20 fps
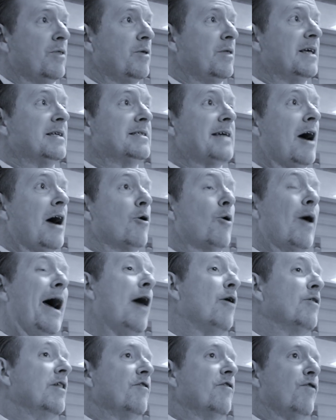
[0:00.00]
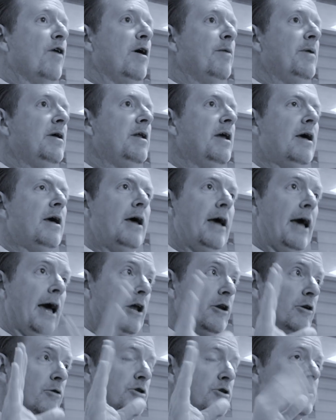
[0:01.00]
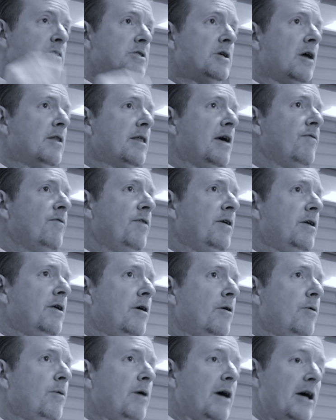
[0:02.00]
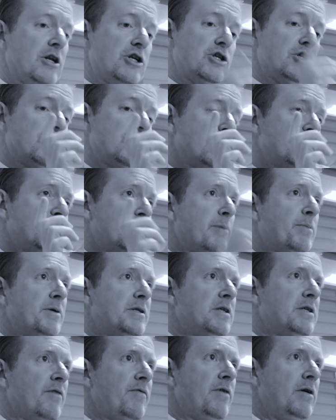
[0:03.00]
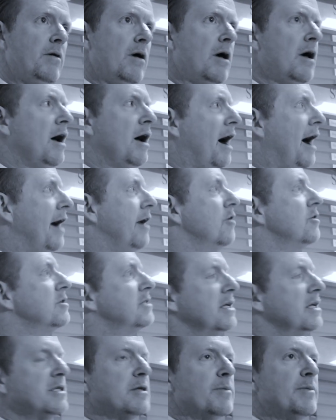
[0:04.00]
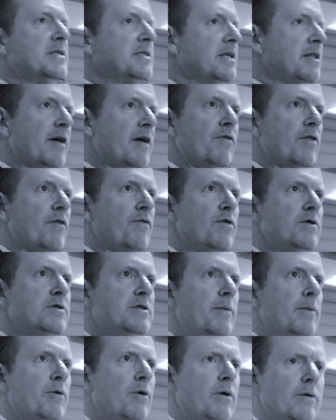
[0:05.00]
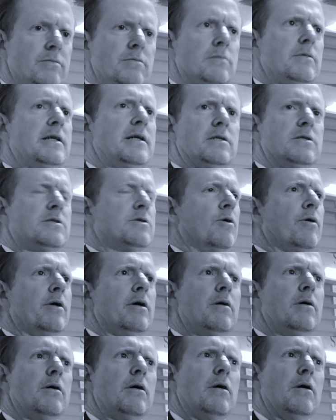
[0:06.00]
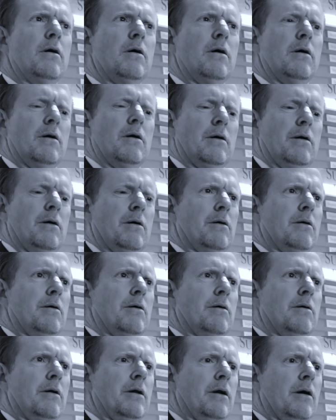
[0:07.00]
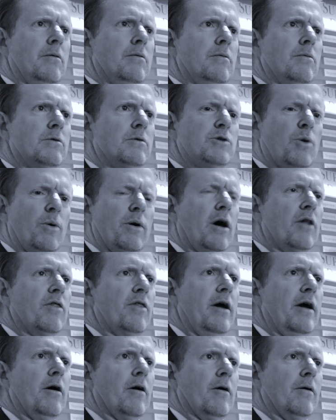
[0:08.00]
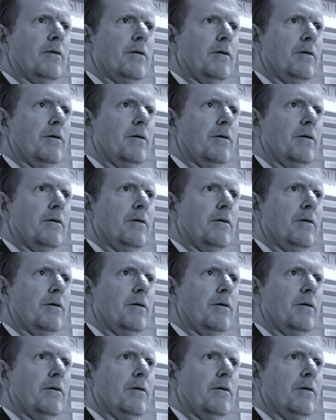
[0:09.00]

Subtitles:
things out or how they frame it, and you just saw that video, just those snippets of it, I can understand somebody seeing that for the first time going, oh, that's concerning. You know, what's going on there?